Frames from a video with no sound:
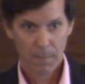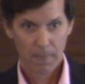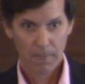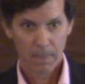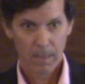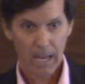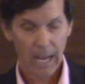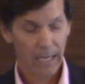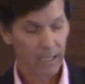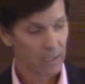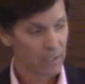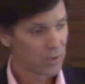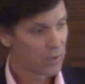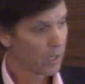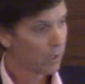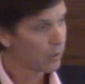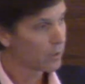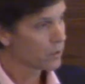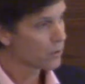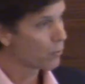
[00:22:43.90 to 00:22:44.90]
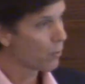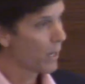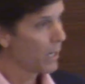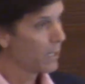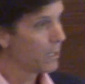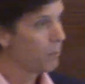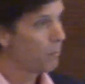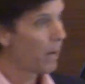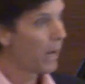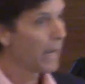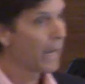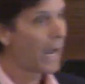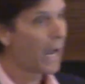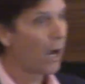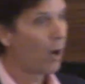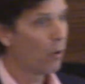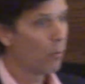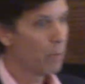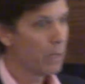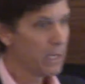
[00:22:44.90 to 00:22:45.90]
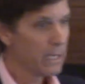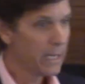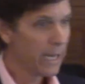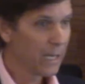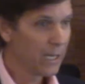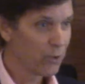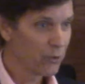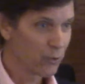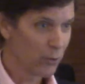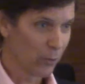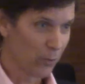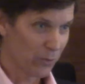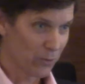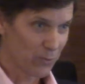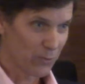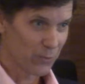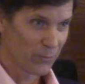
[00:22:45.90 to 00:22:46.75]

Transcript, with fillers: And it's illustrated by how many angels?